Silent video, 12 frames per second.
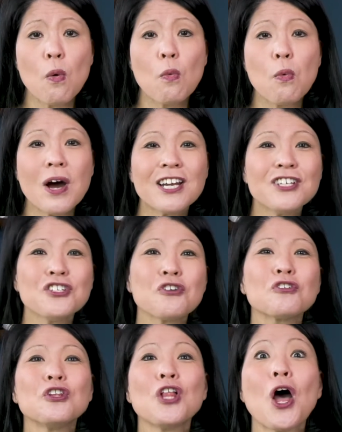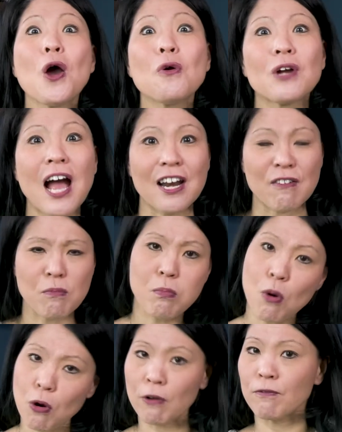What does your loan kind of
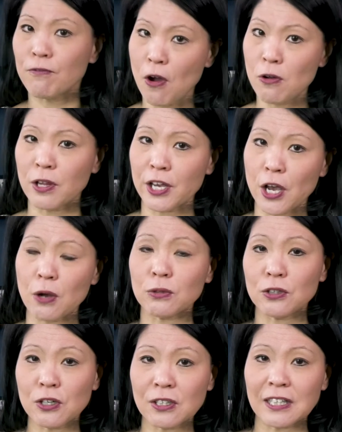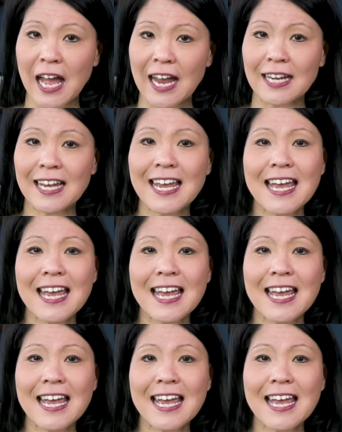portfolio look like?